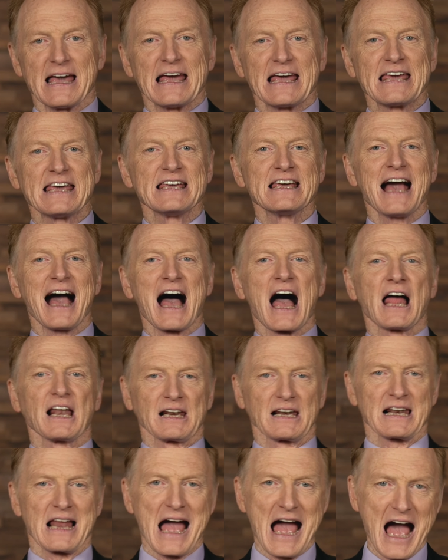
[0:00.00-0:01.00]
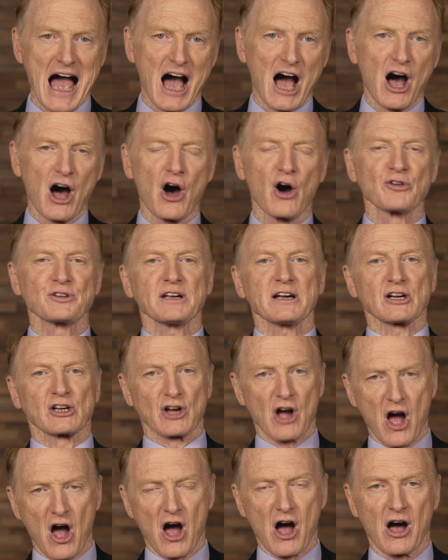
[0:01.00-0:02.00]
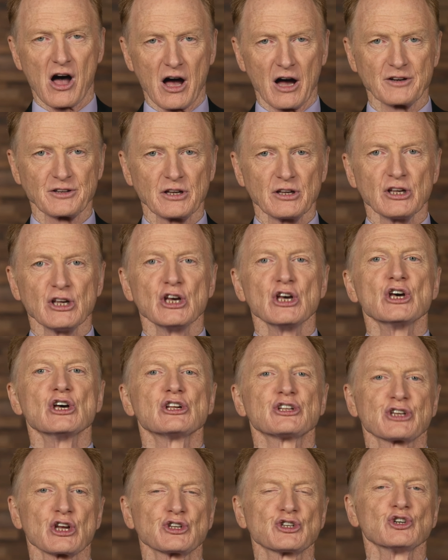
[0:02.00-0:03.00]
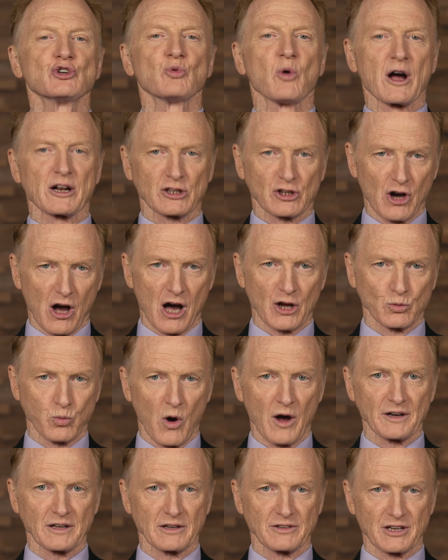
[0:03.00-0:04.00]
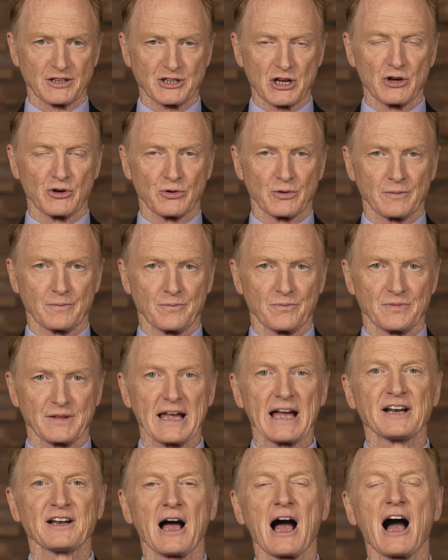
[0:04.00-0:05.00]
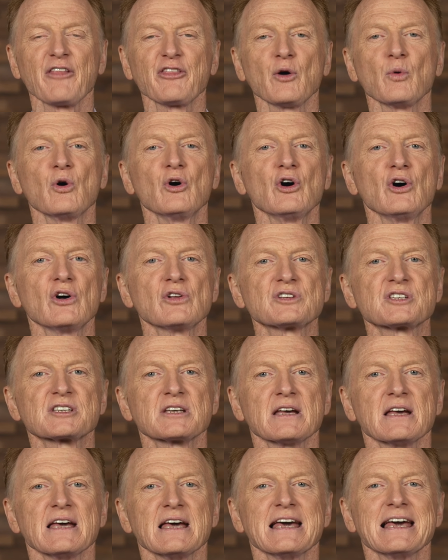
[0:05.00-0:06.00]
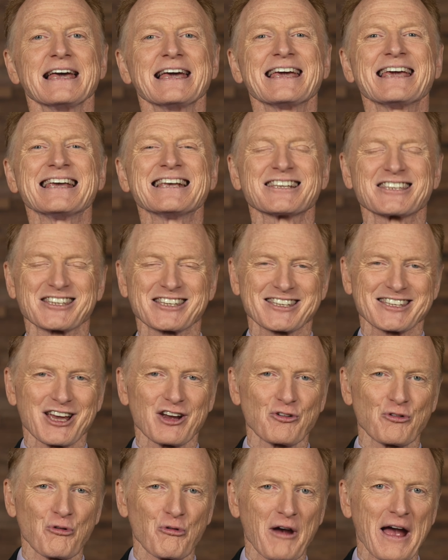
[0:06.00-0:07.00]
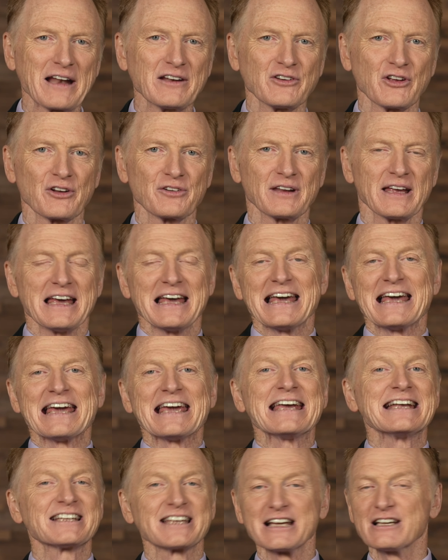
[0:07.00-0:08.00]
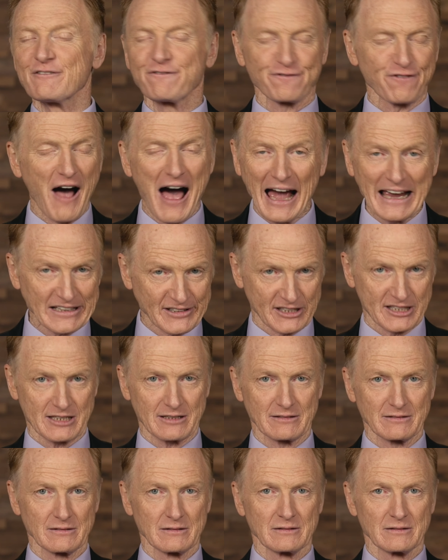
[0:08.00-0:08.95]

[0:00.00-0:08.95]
He allowed God to do what God wanted to do. In other words, he surrendered. He didn't fight.